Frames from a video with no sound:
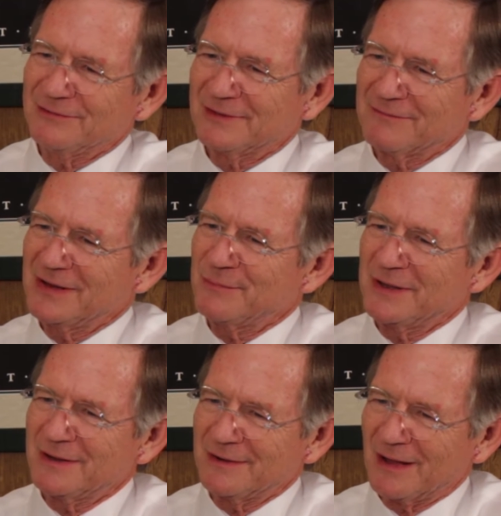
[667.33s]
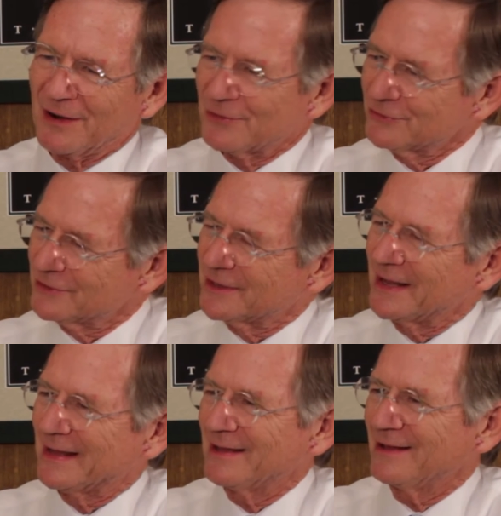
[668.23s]
seventy million dollars to
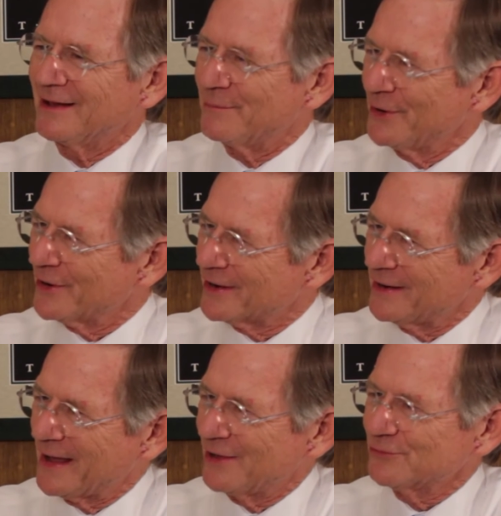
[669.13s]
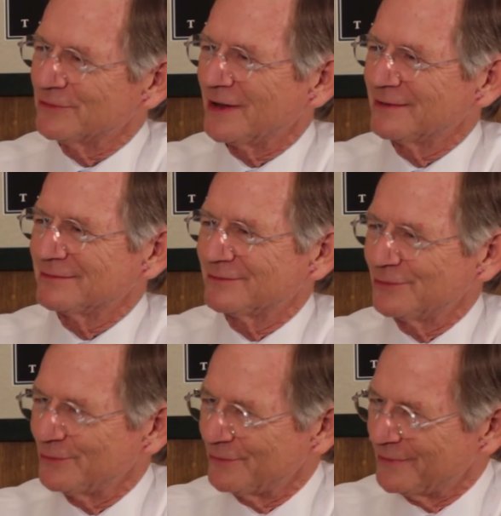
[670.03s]
take American astronauts
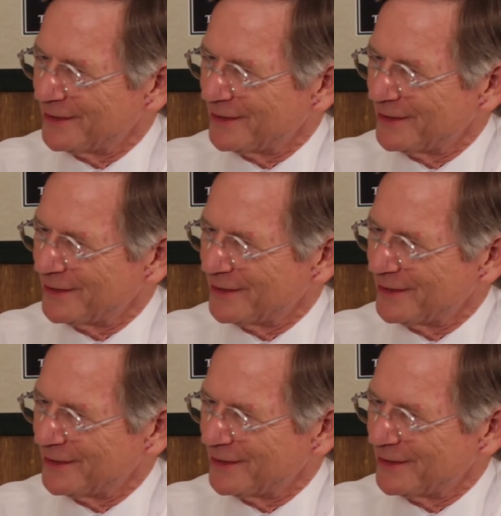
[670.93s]
to